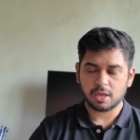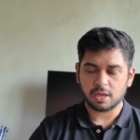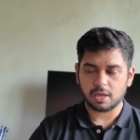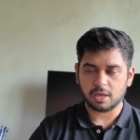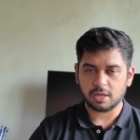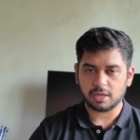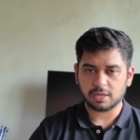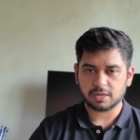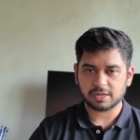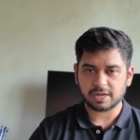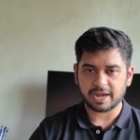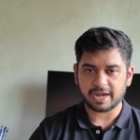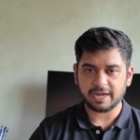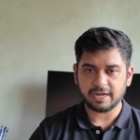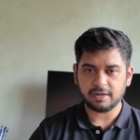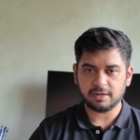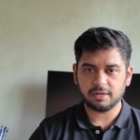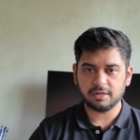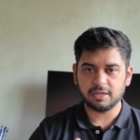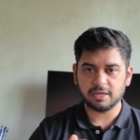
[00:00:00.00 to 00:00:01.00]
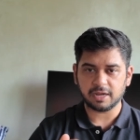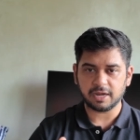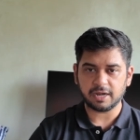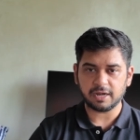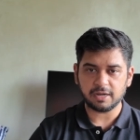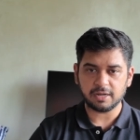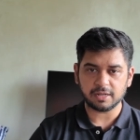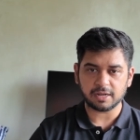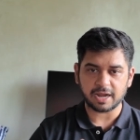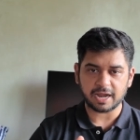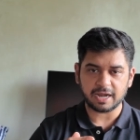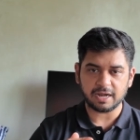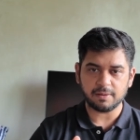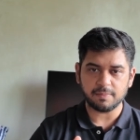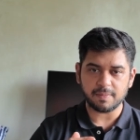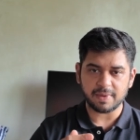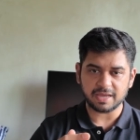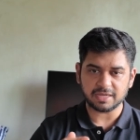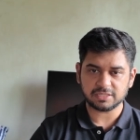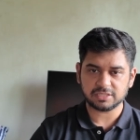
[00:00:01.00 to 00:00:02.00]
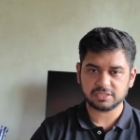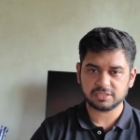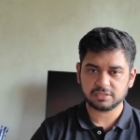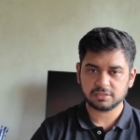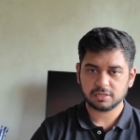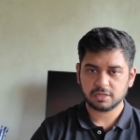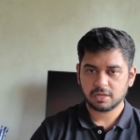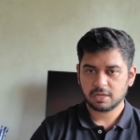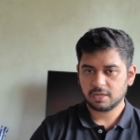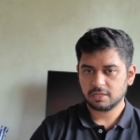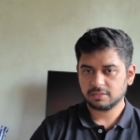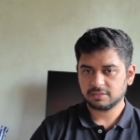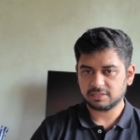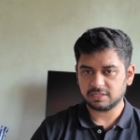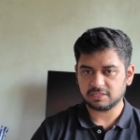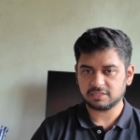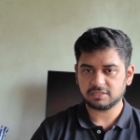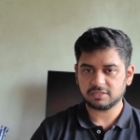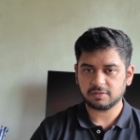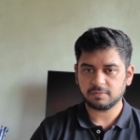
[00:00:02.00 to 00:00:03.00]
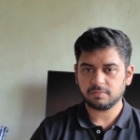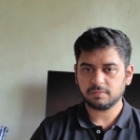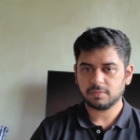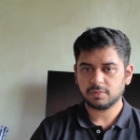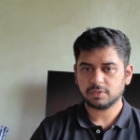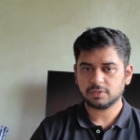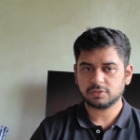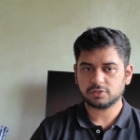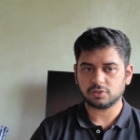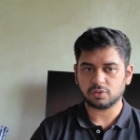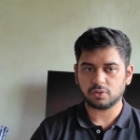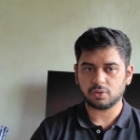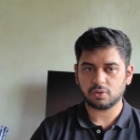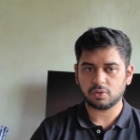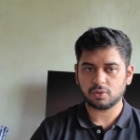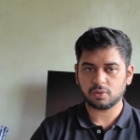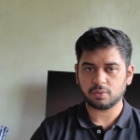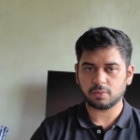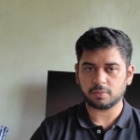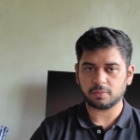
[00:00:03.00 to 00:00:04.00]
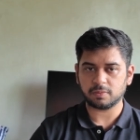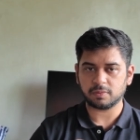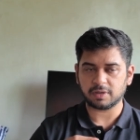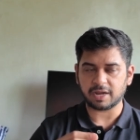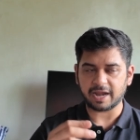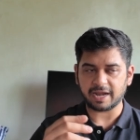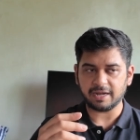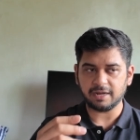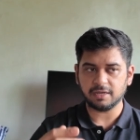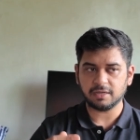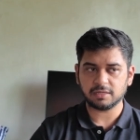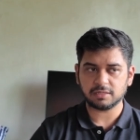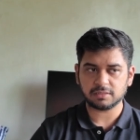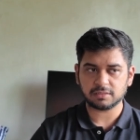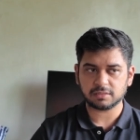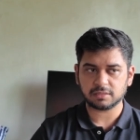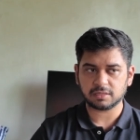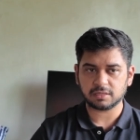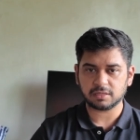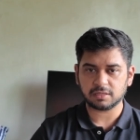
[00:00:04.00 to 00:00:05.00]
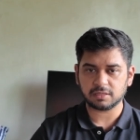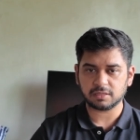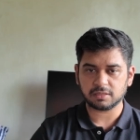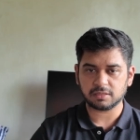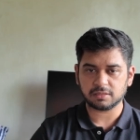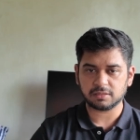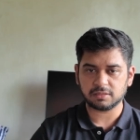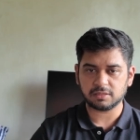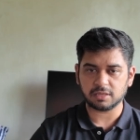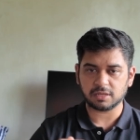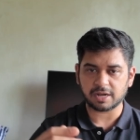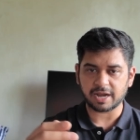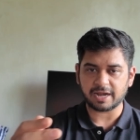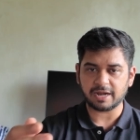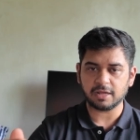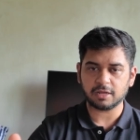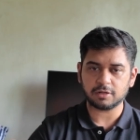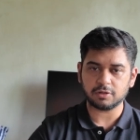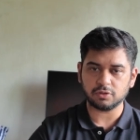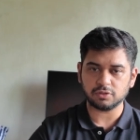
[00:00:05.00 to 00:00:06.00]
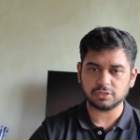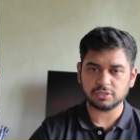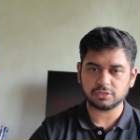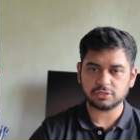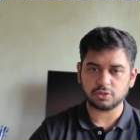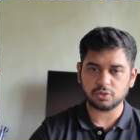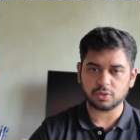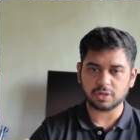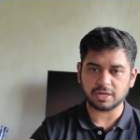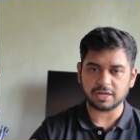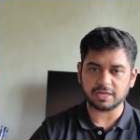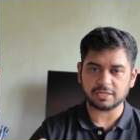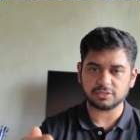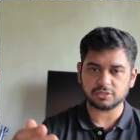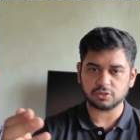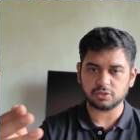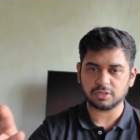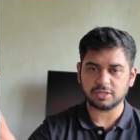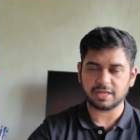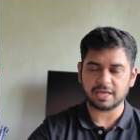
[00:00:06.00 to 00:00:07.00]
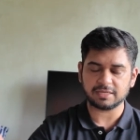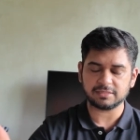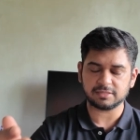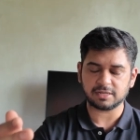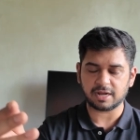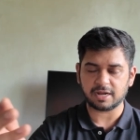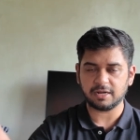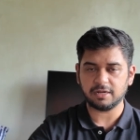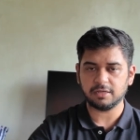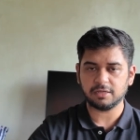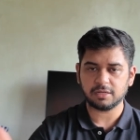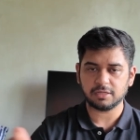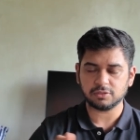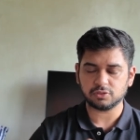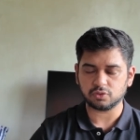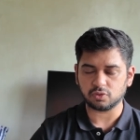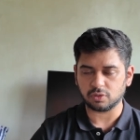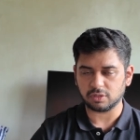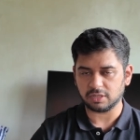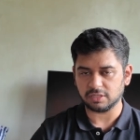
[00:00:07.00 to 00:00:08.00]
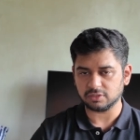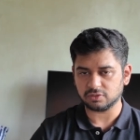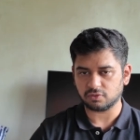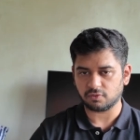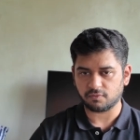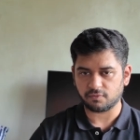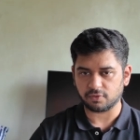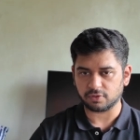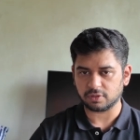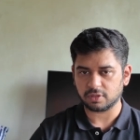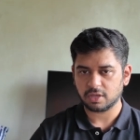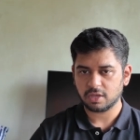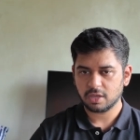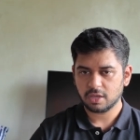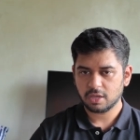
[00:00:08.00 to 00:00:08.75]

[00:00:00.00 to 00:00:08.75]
ride grid, ride mesh system. So the rider closest to you connects to the next rider, and so on and so forth.